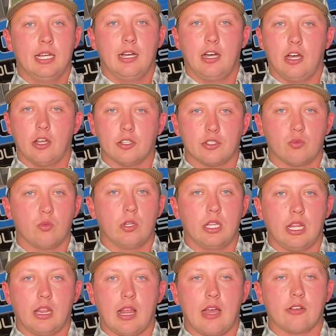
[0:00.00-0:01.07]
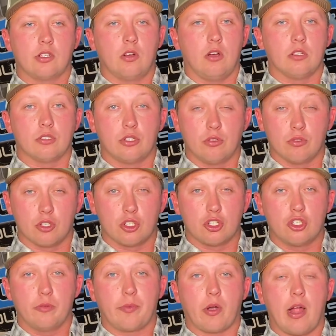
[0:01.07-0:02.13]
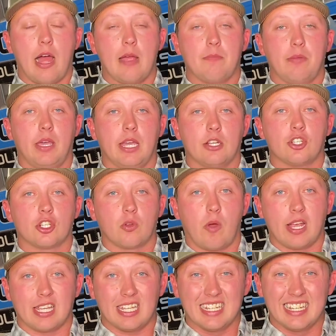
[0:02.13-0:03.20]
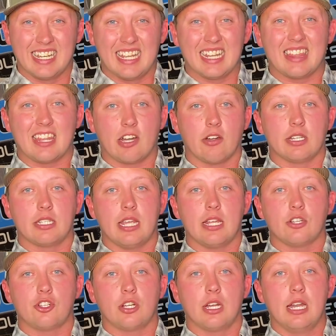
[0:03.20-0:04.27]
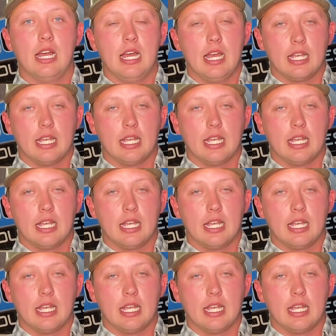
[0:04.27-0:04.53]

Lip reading: it's really loud call tune, super high pitch, so I can get their attention,